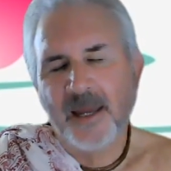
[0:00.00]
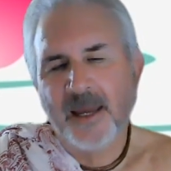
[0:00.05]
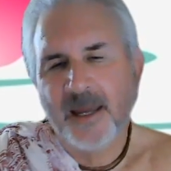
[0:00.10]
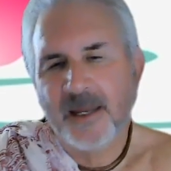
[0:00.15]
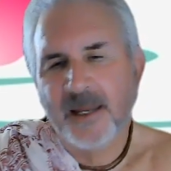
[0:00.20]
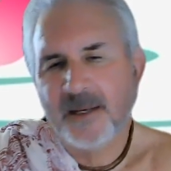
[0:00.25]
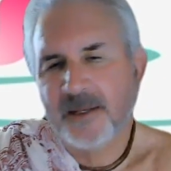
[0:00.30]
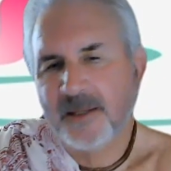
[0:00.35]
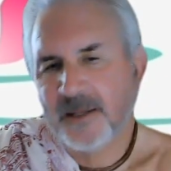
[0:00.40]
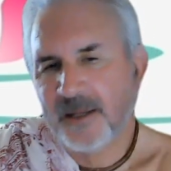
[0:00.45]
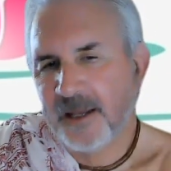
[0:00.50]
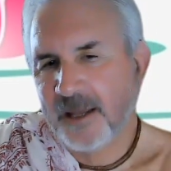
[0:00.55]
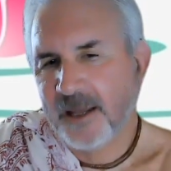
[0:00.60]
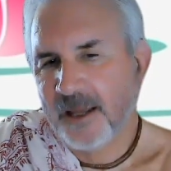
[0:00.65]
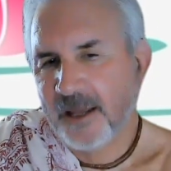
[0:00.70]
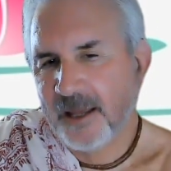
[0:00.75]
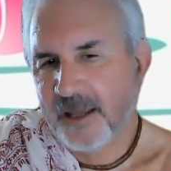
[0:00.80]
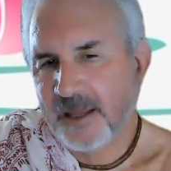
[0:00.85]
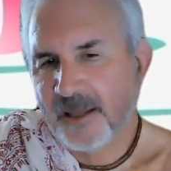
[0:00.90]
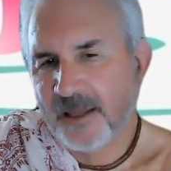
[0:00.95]
And
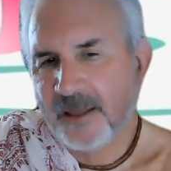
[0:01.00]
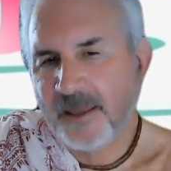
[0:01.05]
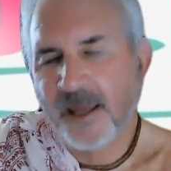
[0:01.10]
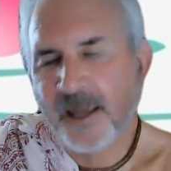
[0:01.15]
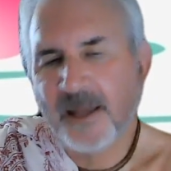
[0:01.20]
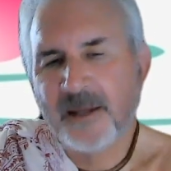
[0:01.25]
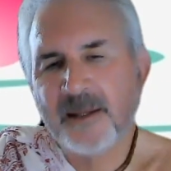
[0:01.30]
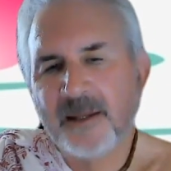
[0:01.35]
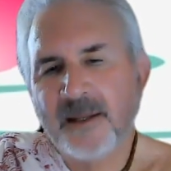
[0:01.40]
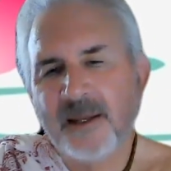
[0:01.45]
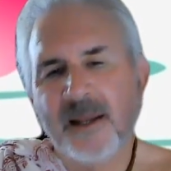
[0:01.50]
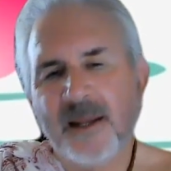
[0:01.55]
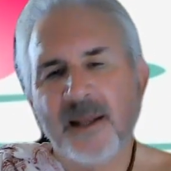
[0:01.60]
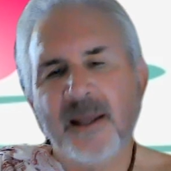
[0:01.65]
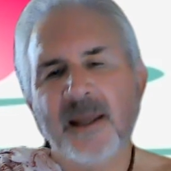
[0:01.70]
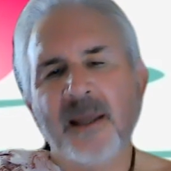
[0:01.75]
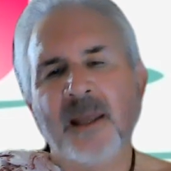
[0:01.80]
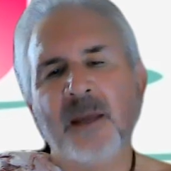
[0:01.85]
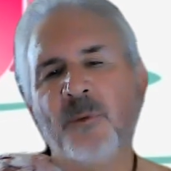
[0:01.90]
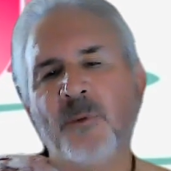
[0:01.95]
then
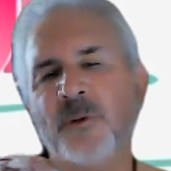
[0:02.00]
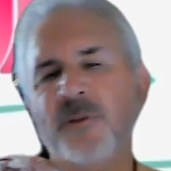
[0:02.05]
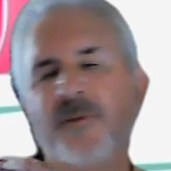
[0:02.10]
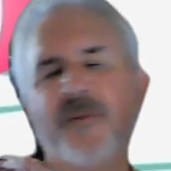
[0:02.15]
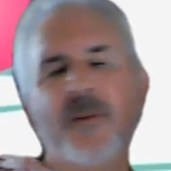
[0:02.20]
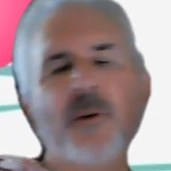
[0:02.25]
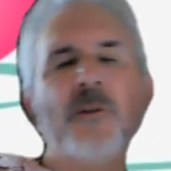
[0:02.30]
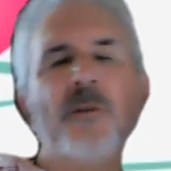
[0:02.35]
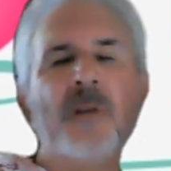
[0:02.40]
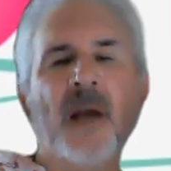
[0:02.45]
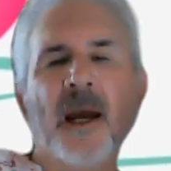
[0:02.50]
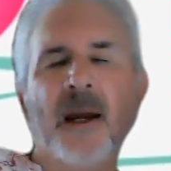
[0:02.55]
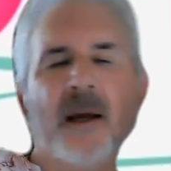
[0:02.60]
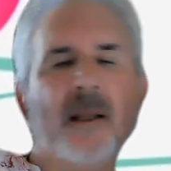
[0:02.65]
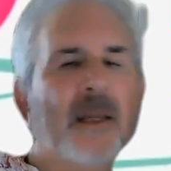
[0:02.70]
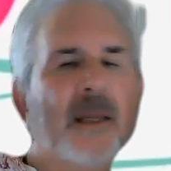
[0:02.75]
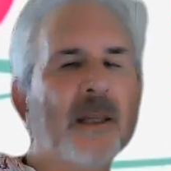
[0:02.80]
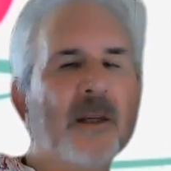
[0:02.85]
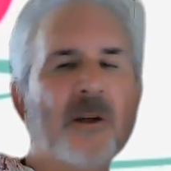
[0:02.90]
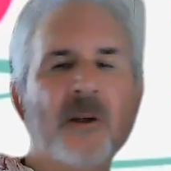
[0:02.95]
he was
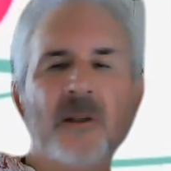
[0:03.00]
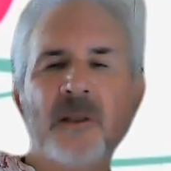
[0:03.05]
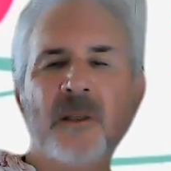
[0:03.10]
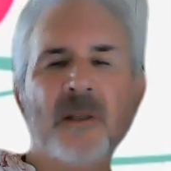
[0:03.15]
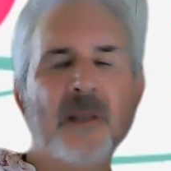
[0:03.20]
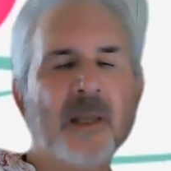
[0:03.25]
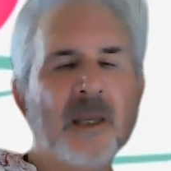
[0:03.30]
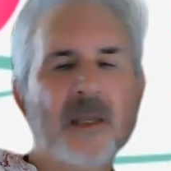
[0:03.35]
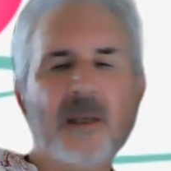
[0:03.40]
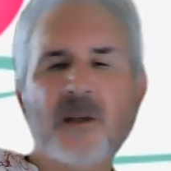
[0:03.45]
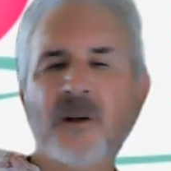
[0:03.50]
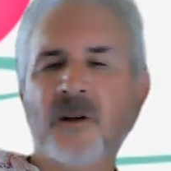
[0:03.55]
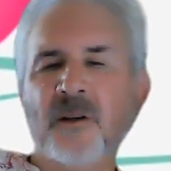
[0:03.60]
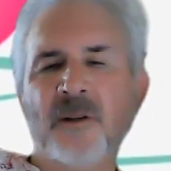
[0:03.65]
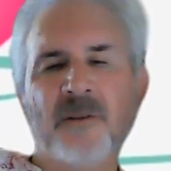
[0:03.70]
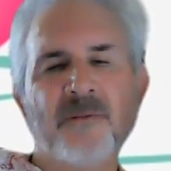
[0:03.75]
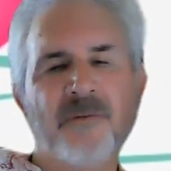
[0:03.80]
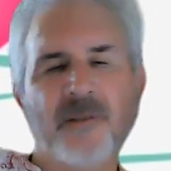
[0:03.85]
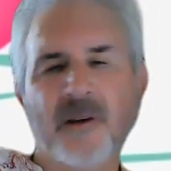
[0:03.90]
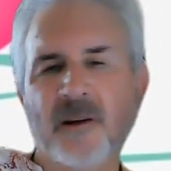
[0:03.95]
futile. He couldn't
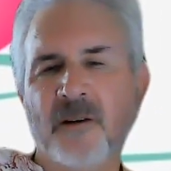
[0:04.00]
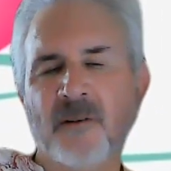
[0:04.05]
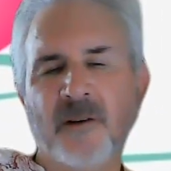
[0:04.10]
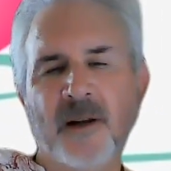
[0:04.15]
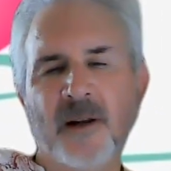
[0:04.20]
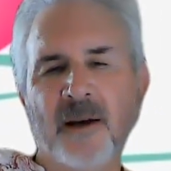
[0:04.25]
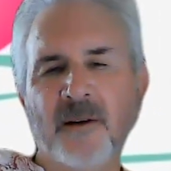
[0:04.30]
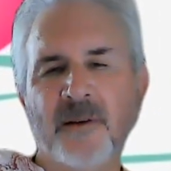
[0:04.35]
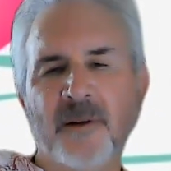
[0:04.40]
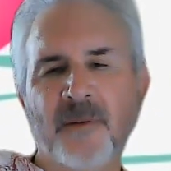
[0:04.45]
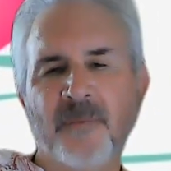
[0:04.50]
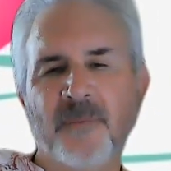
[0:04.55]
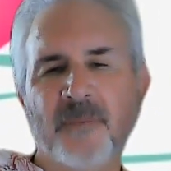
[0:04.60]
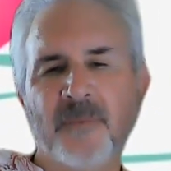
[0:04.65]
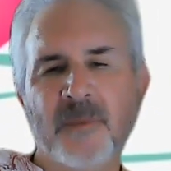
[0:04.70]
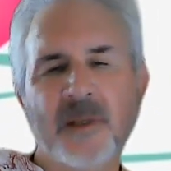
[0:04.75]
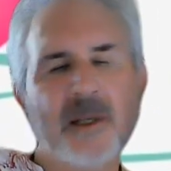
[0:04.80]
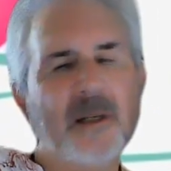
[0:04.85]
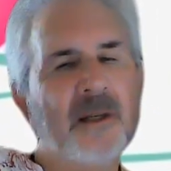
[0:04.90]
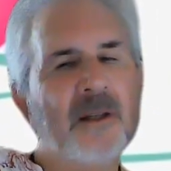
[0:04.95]
figure it out.
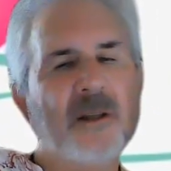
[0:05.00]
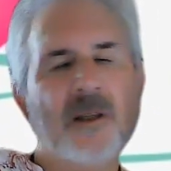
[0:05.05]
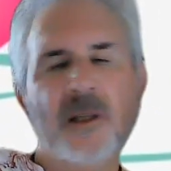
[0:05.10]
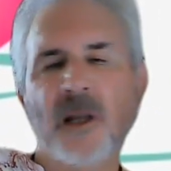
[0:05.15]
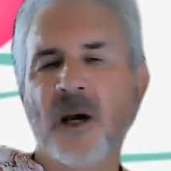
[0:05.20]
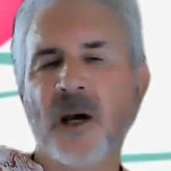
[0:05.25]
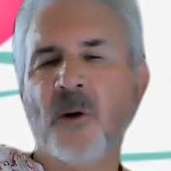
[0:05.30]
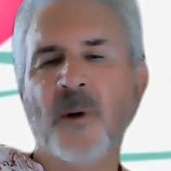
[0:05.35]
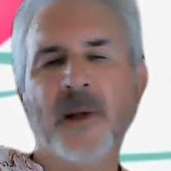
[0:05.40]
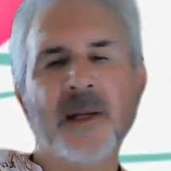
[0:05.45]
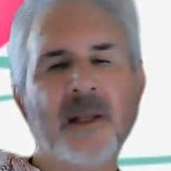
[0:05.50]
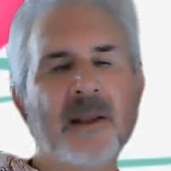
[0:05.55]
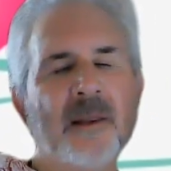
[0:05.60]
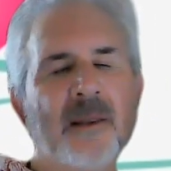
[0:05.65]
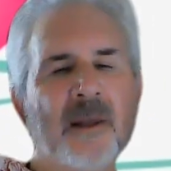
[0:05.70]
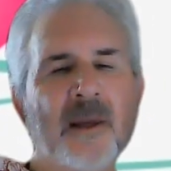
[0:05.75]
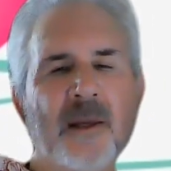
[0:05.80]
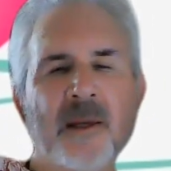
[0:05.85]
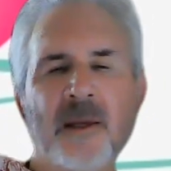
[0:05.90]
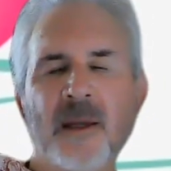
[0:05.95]
He didn't know
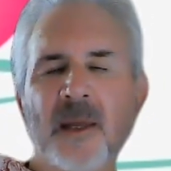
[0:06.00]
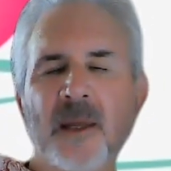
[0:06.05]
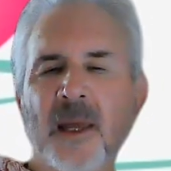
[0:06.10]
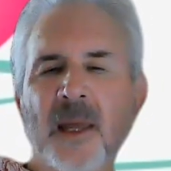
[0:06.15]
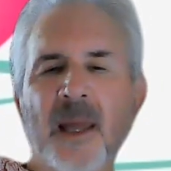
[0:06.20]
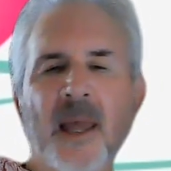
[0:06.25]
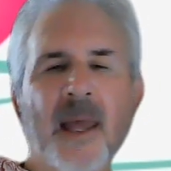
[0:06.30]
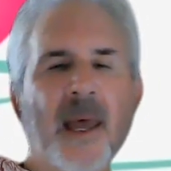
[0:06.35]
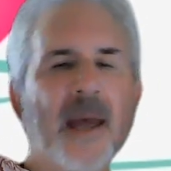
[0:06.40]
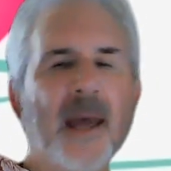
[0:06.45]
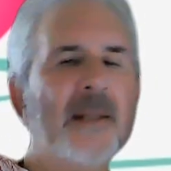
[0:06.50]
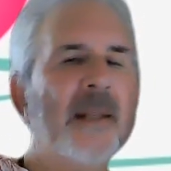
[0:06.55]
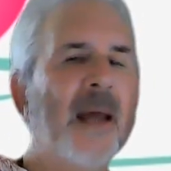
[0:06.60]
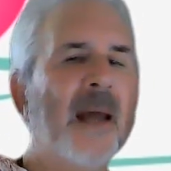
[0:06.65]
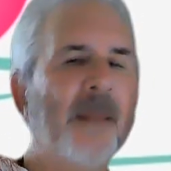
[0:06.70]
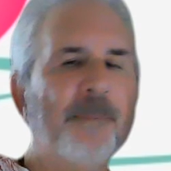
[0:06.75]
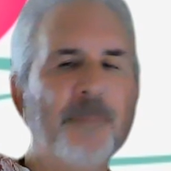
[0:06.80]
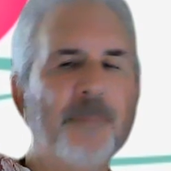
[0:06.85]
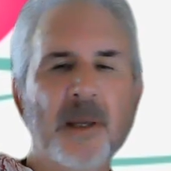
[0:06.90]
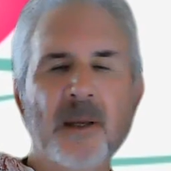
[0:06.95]
anything, had
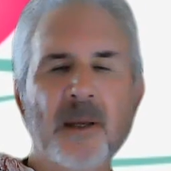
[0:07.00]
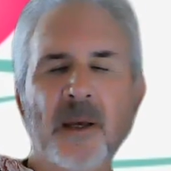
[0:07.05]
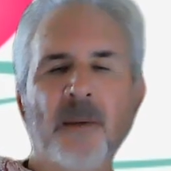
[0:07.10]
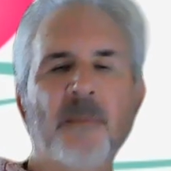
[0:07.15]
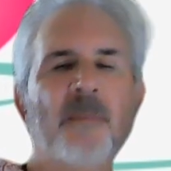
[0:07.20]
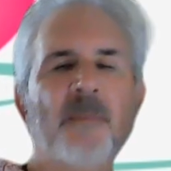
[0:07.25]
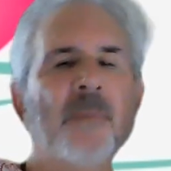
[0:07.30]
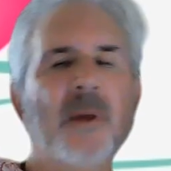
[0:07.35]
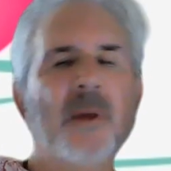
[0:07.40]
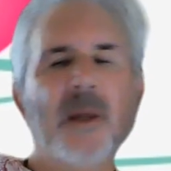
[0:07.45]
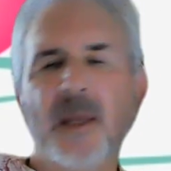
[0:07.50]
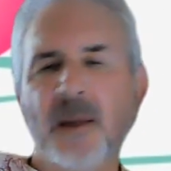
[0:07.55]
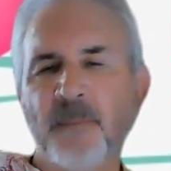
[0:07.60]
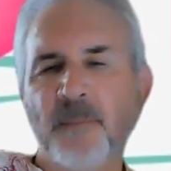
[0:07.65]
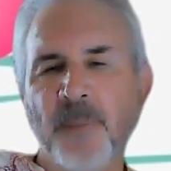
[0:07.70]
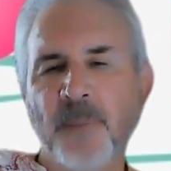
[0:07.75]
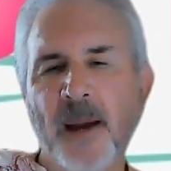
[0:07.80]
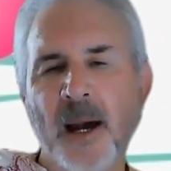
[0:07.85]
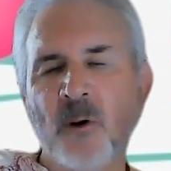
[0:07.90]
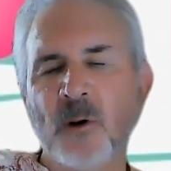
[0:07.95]
not become
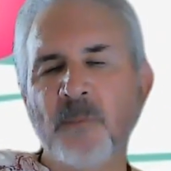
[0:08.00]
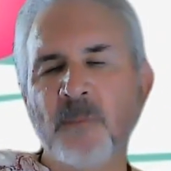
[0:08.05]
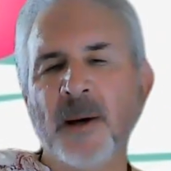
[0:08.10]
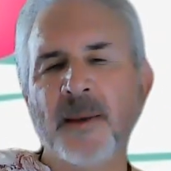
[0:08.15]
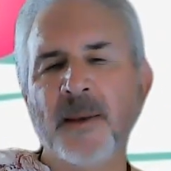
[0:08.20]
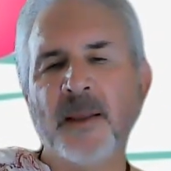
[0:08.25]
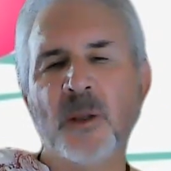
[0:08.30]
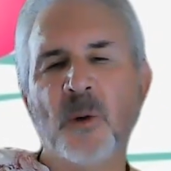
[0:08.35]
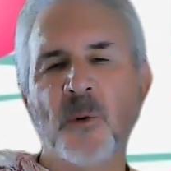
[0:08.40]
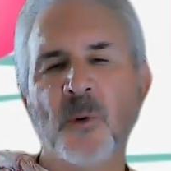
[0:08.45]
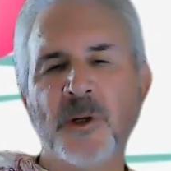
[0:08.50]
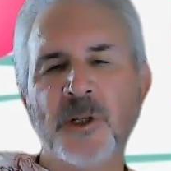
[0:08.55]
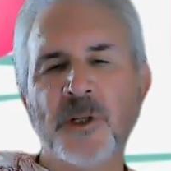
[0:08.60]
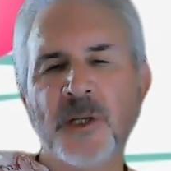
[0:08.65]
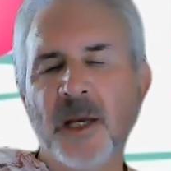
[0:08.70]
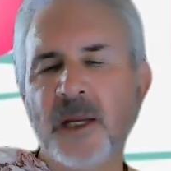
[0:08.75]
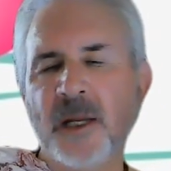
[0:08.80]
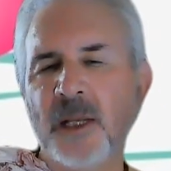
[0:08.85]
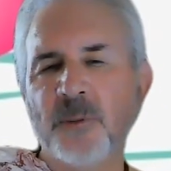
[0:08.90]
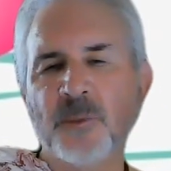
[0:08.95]
empowered by the Lord
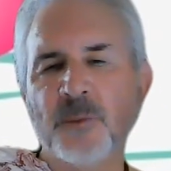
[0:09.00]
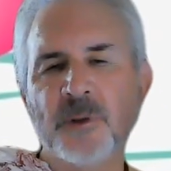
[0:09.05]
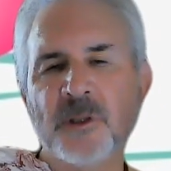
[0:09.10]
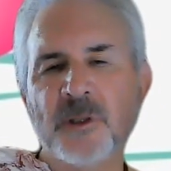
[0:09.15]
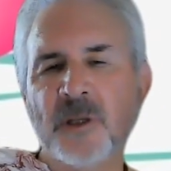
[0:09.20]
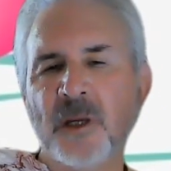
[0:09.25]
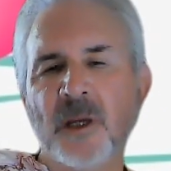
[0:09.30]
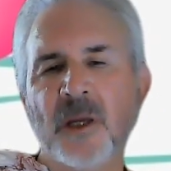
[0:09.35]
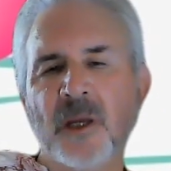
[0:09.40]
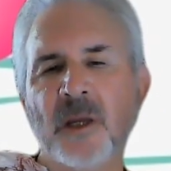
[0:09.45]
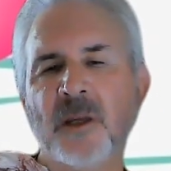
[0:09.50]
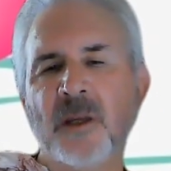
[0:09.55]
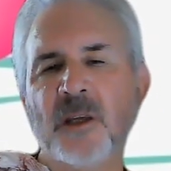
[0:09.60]
yet. He was